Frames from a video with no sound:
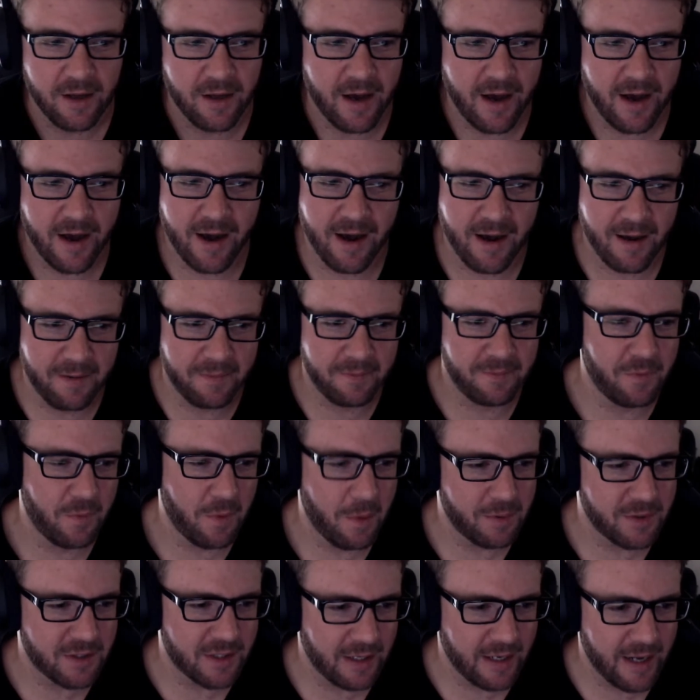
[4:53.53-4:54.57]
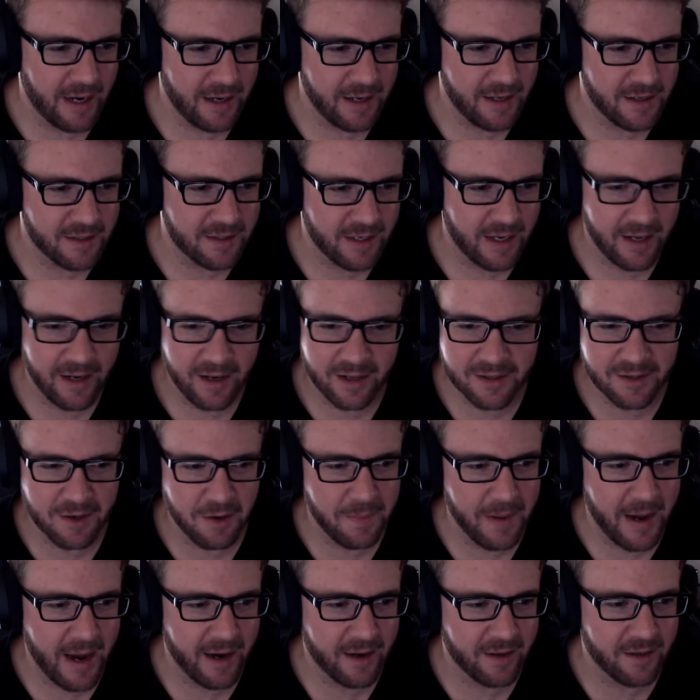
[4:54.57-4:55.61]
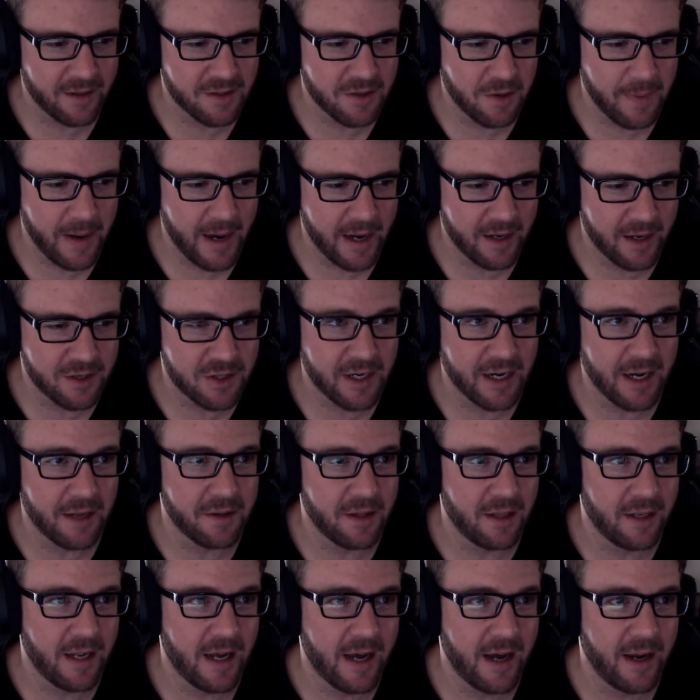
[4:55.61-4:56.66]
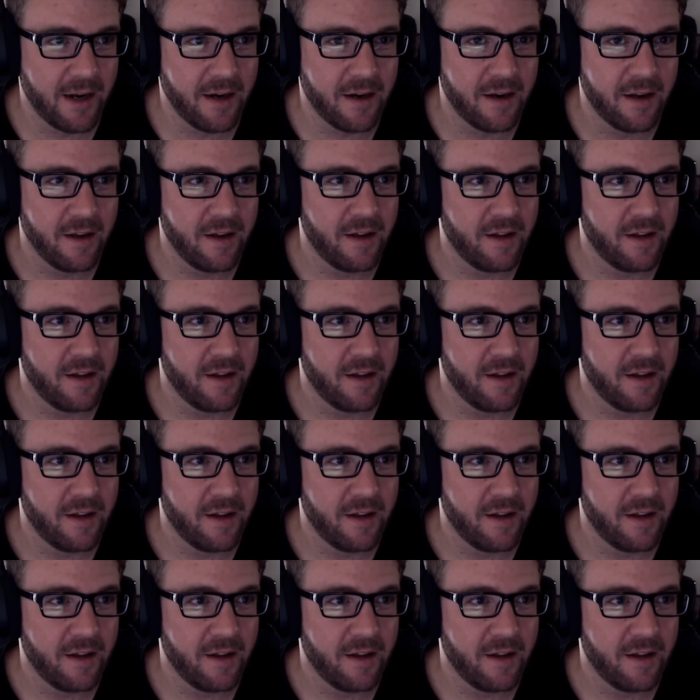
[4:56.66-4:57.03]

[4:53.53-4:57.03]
Um, what was the line he said? Let's go back. Let's go back and check out the line.